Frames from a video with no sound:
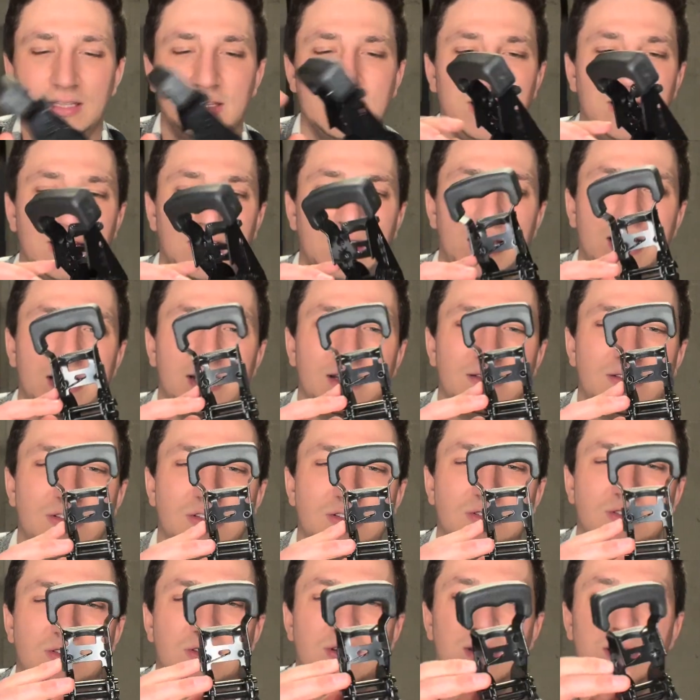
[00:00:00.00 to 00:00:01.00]
Like I
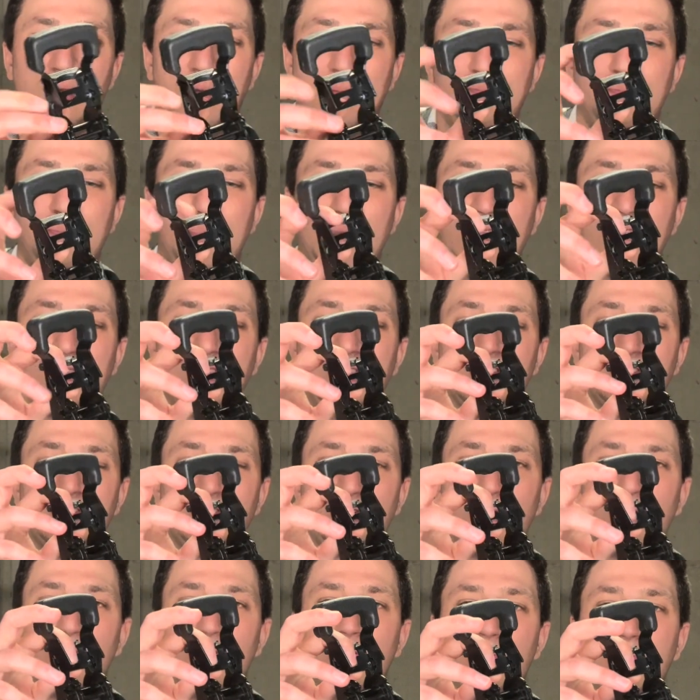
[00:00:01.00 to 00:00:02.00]
bent this
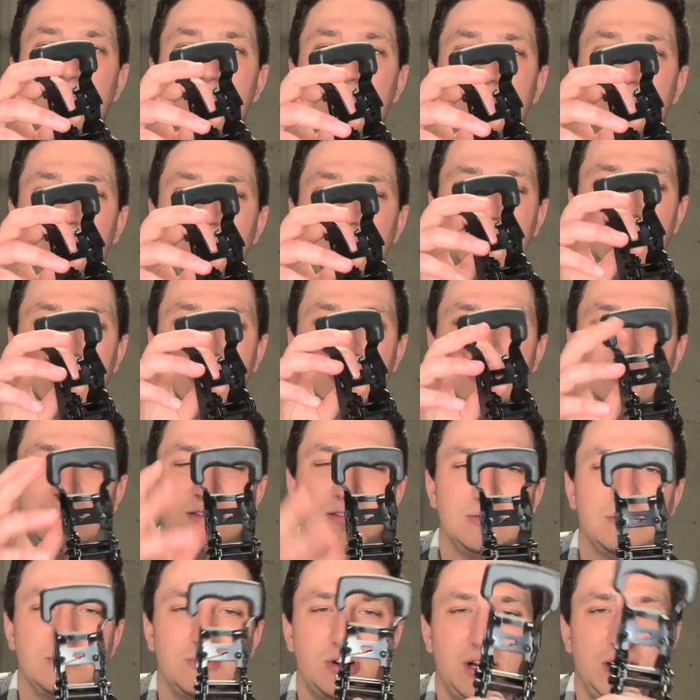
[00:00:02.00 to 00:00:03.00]
whole
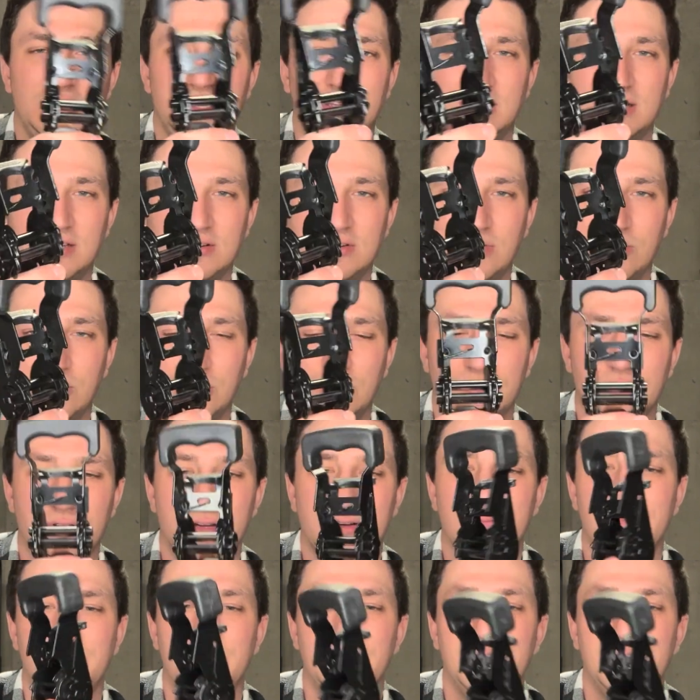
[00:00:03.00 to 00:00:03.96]
mechanism right in the corner there.